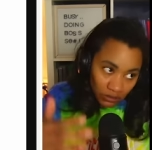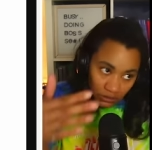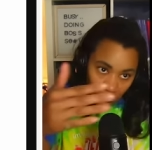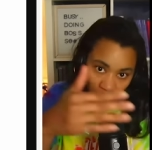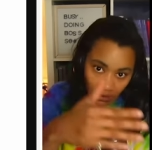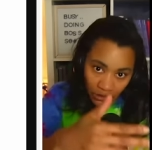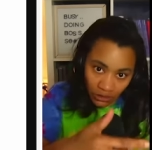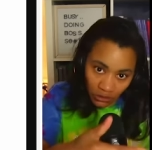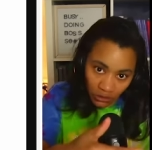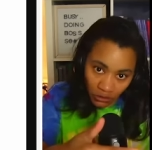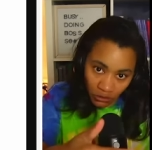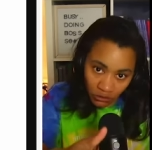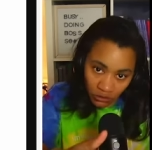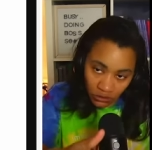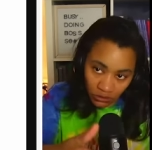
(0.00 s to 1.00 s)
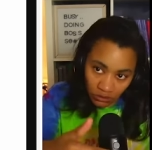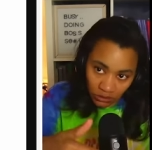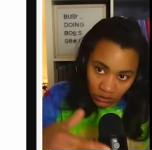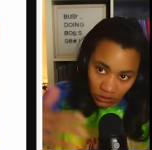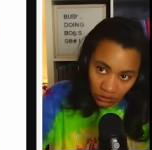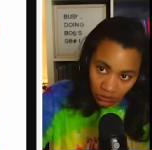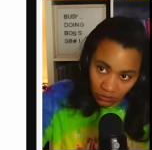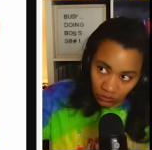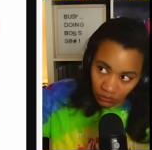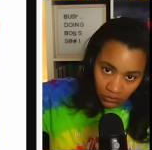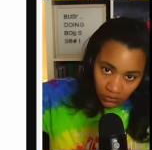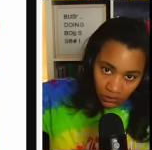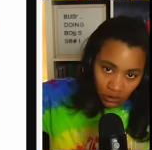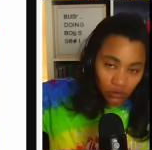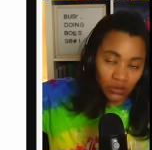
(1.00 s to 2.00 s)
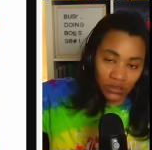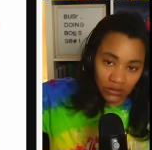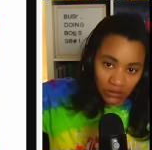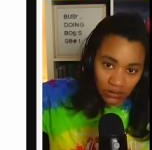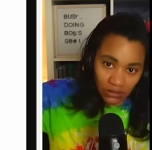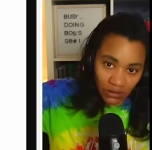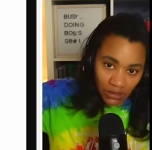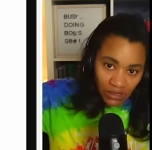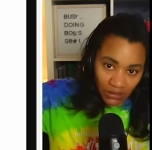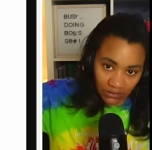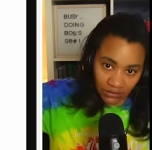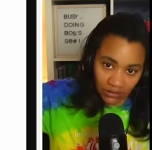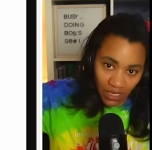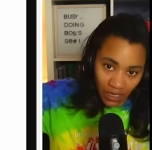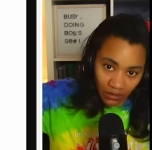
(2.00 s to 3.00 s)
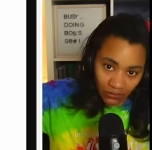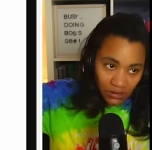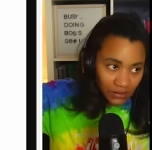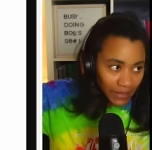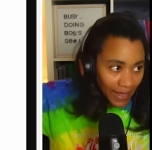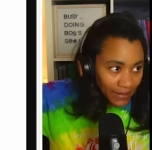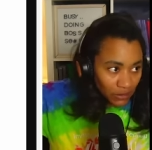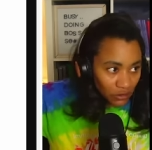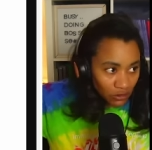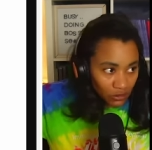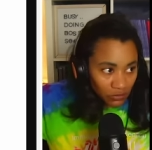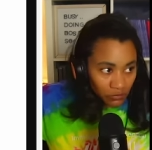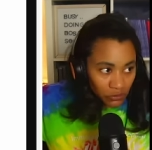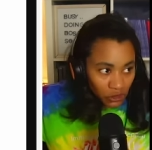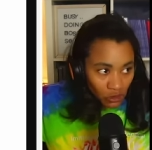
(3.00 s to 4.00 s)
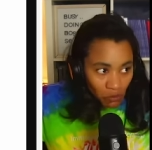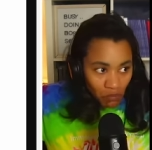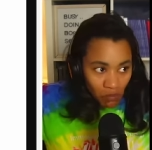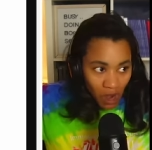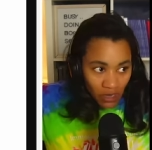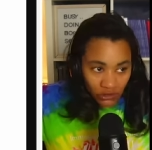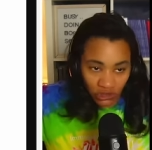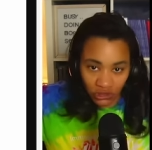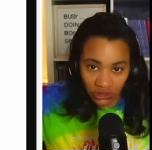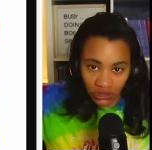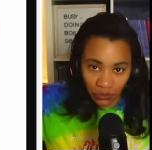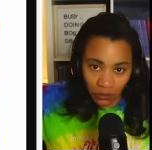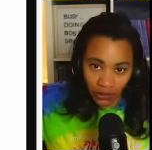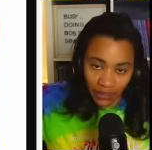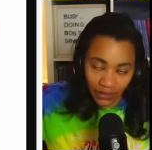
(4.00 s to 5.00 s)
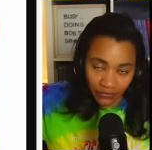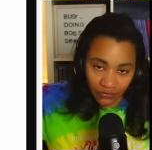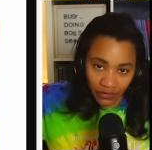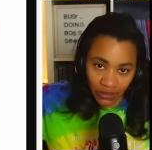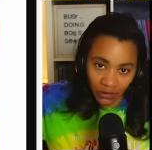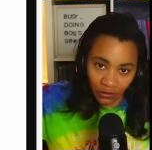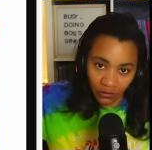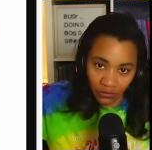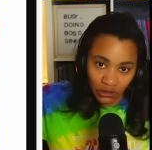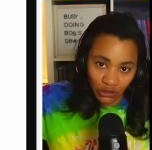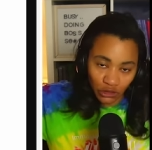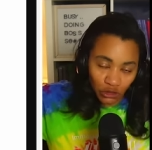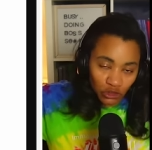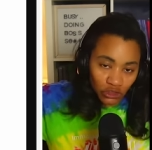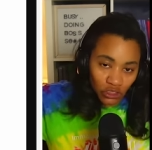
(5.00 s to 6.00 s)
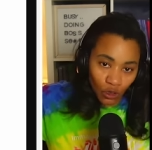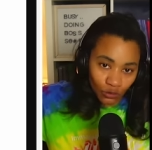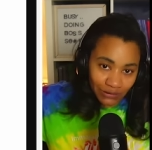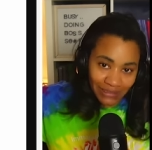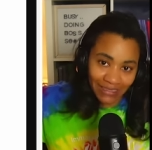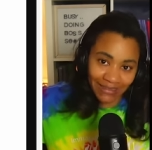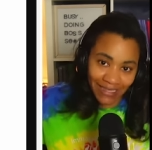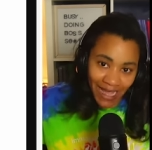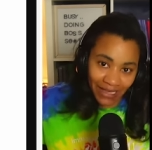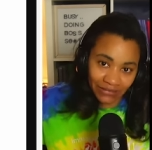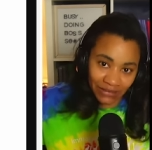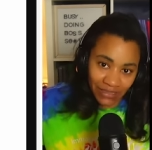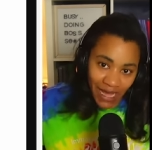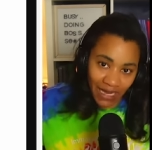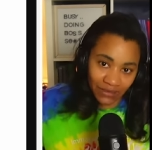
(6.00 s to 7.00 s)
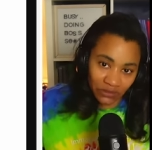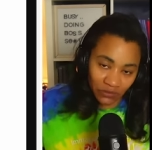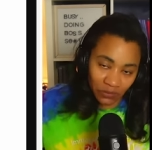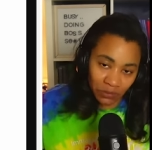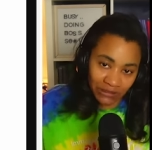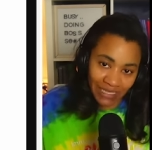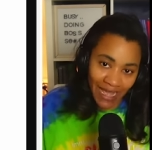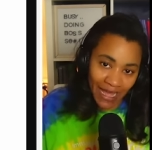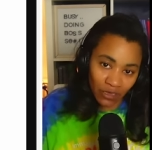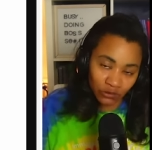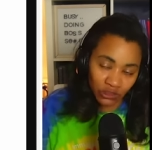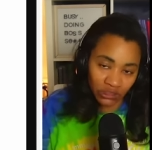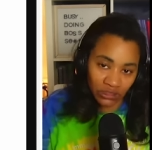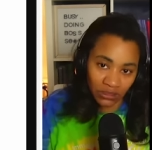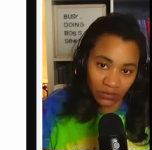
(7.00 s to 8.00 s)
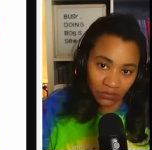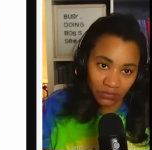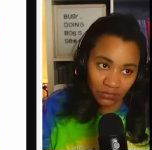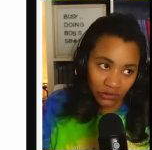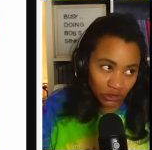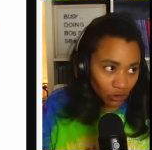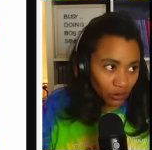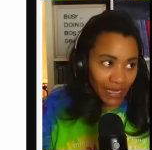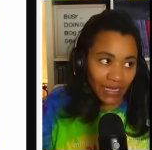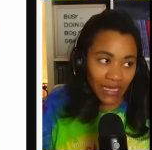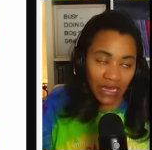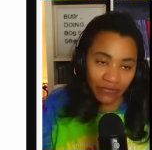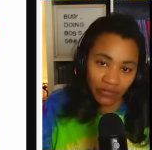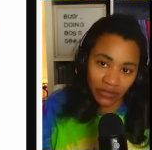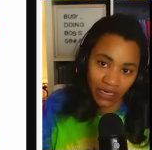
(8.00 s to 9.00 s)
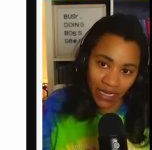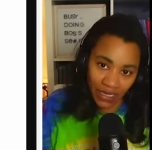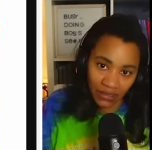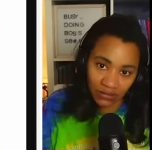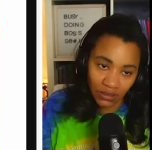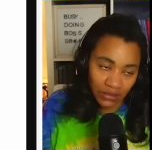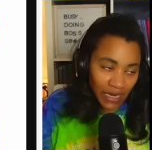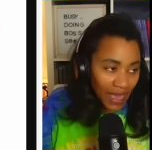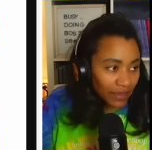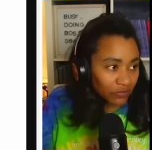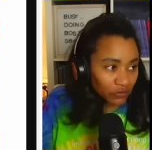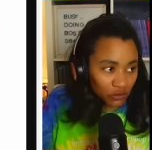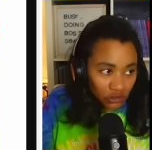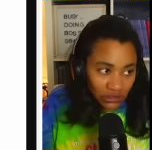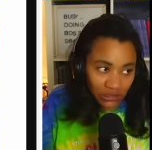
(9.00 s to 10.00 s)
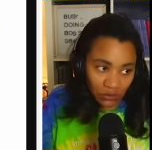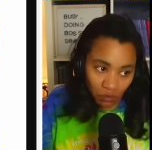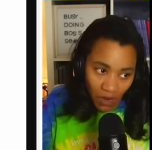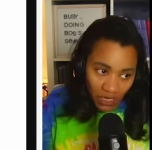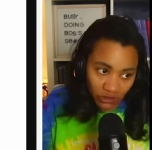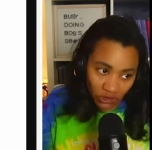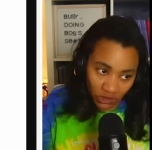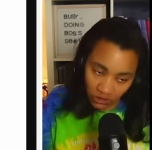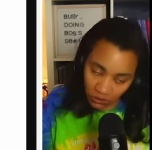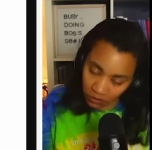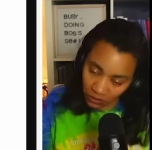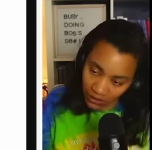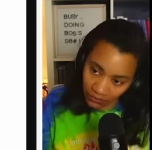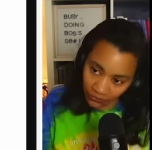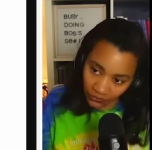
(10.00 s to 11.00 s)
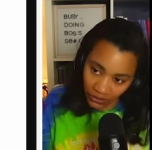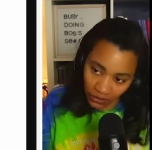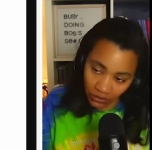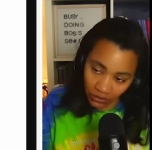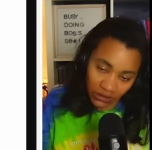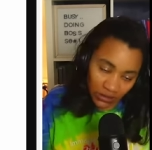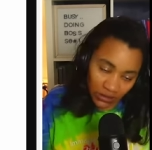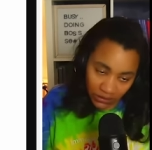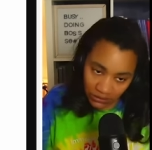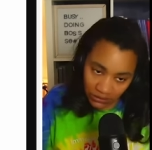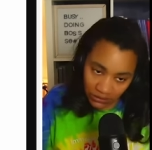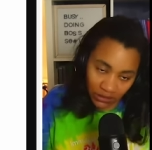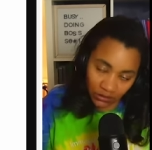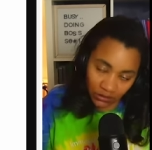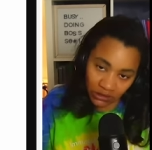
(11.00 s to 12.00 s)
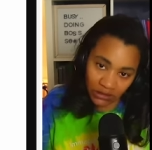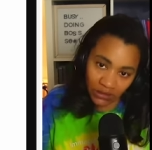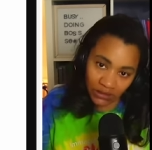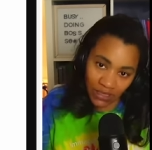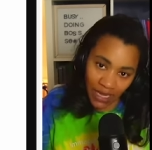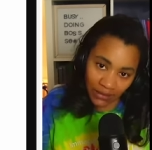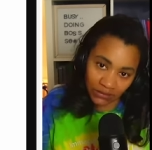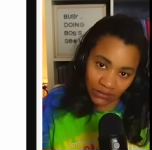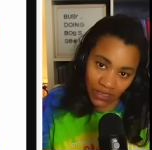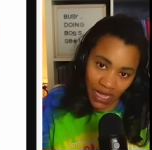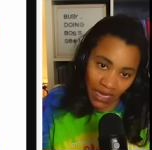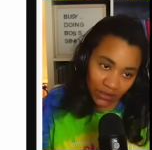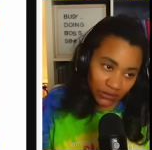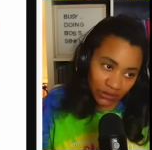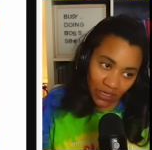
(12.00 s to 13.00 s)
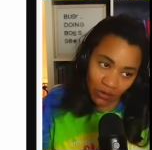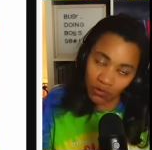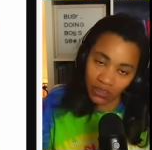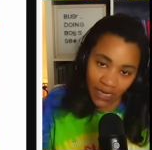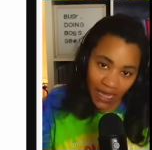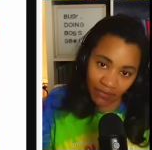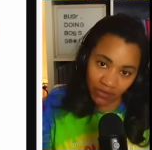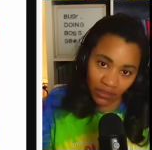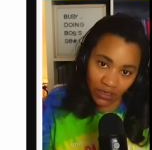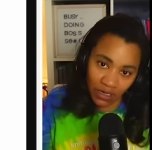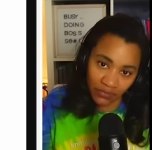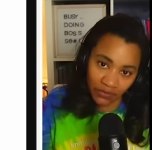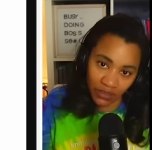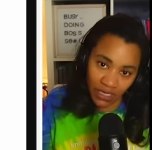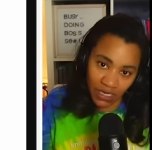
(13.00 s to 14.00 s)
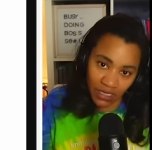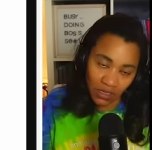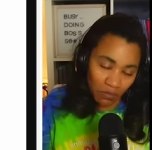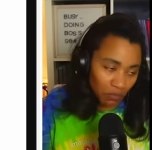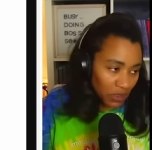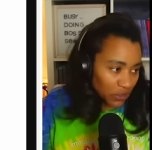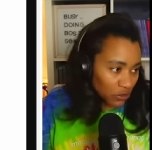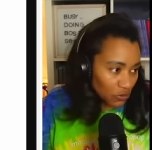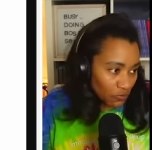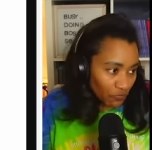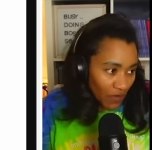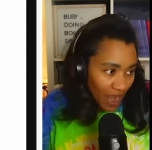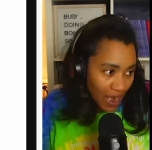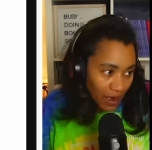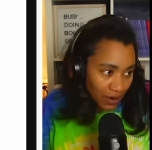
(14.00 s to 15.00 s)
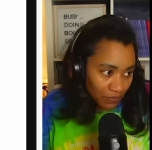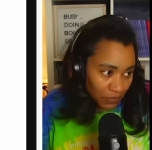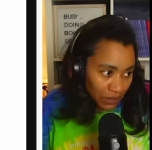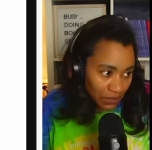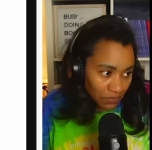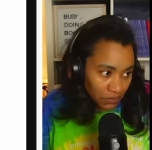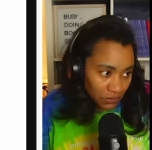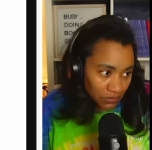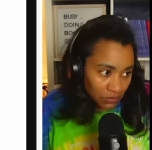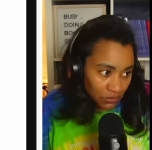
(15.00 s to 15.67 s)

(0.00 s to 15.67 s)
in cahoots to do the good stuff, like your march to Springfield. You stole $10,000 from the township, so they covered that. Now, if you just marched to Springfield and didn't steal the $10,000, they wouldn't have to cover that. But you firing people,